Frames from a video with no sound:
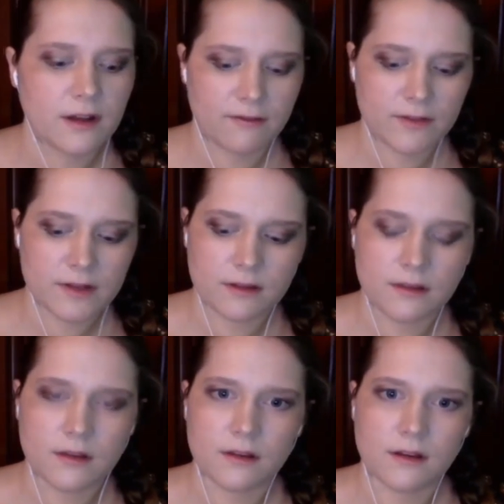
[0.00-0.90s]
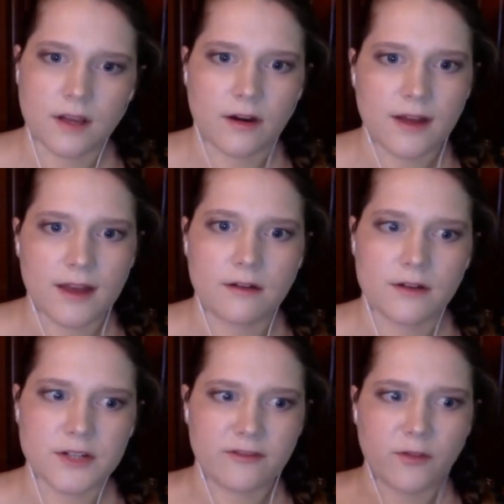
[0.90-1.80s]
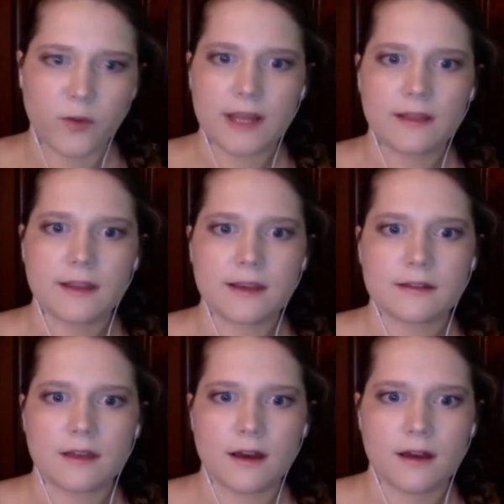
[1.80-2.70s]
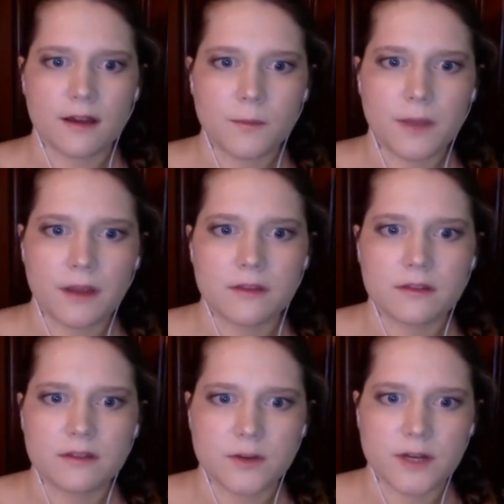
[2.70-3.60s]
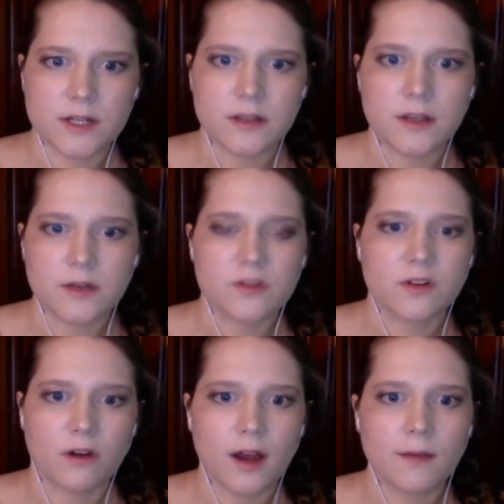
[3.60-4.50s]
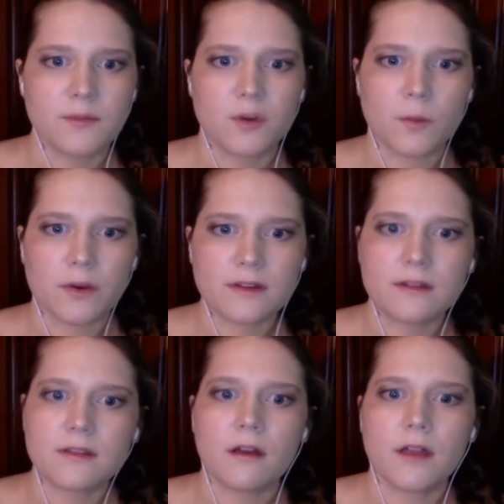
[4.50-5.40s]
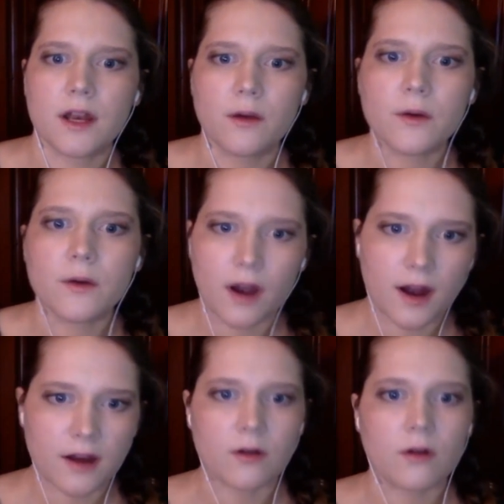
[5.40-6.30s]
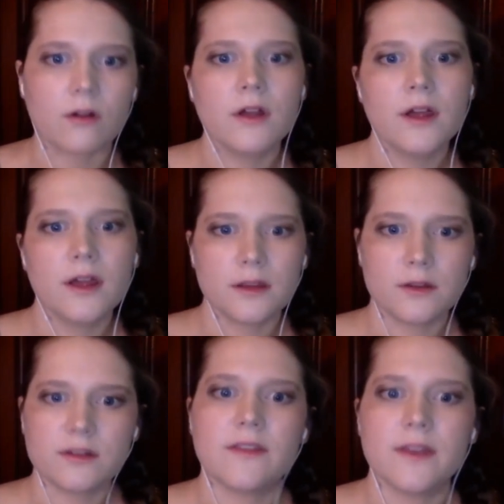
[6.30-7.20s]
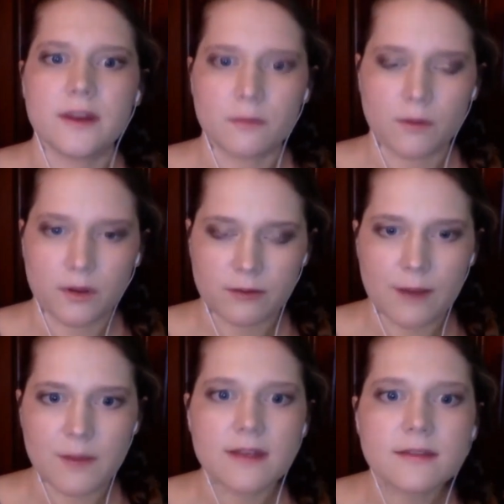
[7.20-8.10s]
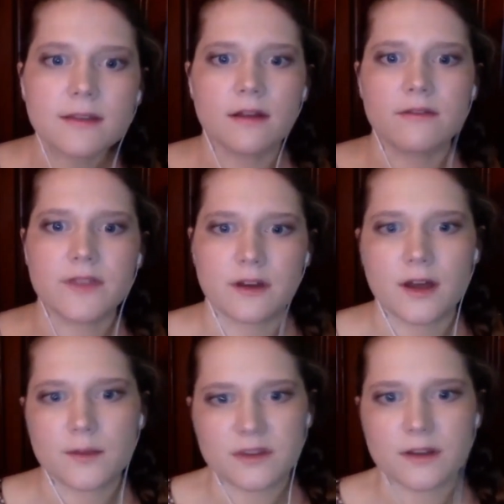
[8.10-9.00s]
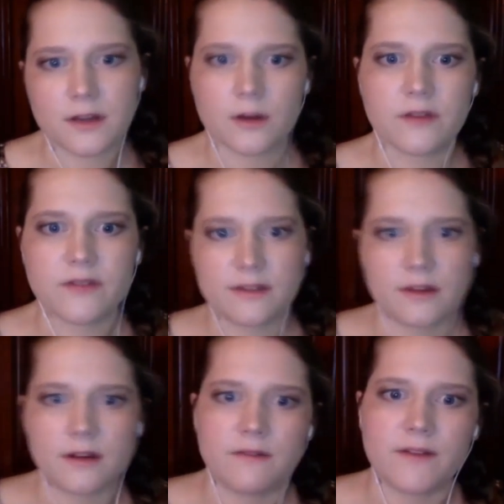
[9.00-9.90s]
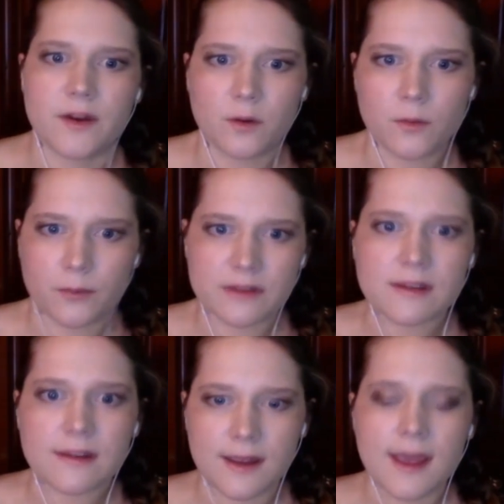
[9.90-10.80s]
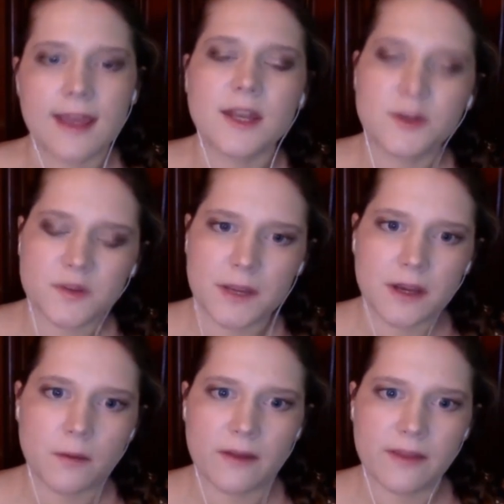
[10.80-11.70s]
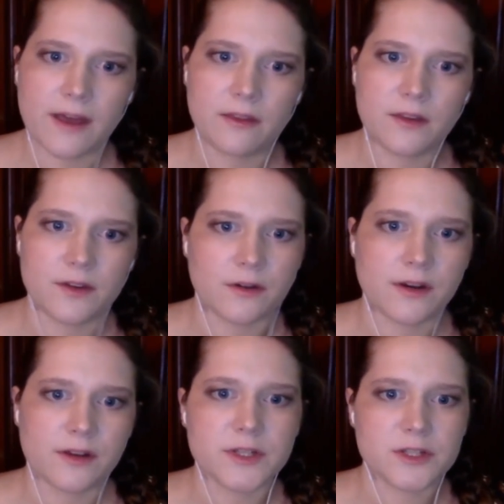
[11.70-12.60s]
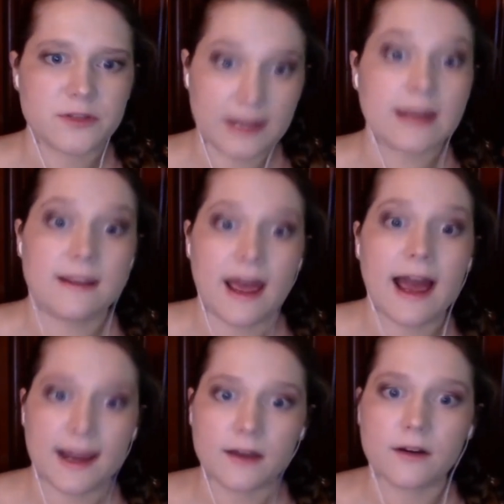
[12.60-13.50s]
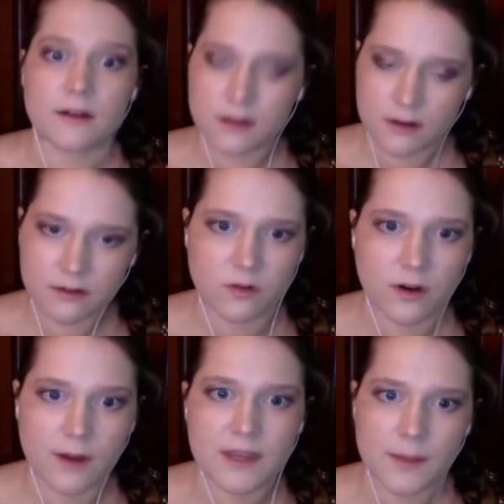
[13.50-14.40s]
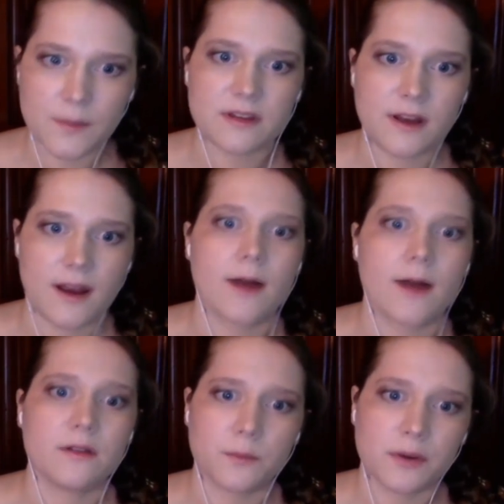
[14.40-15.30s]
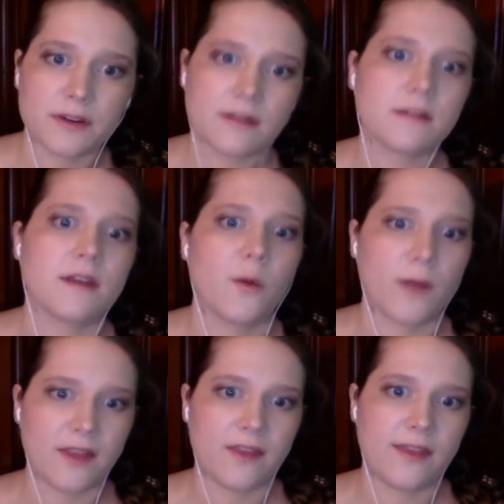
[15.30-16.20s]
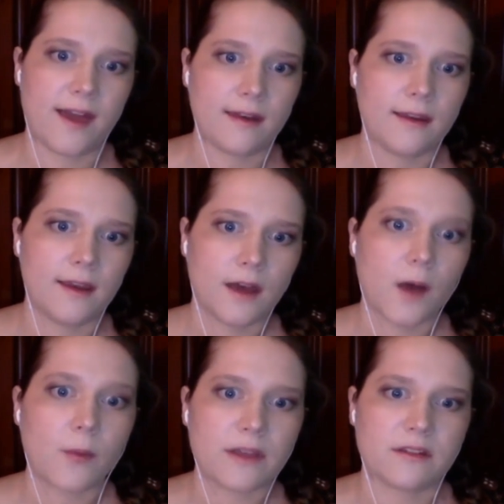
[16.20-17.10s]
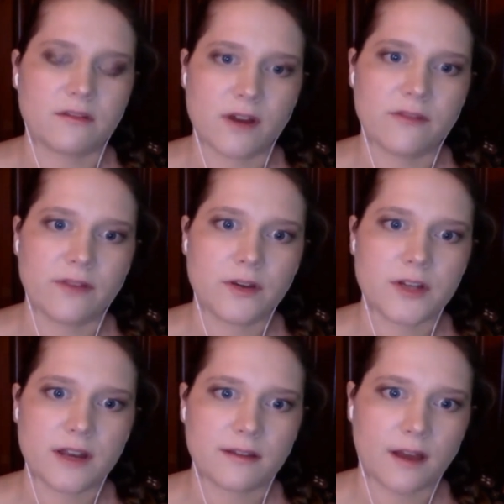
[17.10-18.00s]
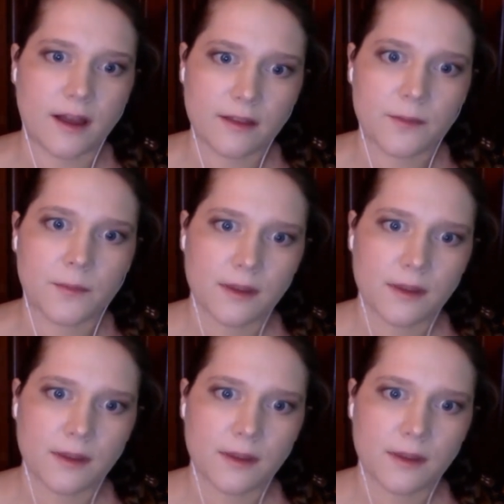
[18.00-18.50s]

Hafrinson, the current editor-in-chief of WikiLeaks, compared the situation that you described to a prison cell. And I know in your article, you said that it was reminiscent of the times that you had visited a federal prison. Can you speak about that and the degree to which you think it is accurate to describe the embassy now as a prison cell rather than a place of refuge and asylum?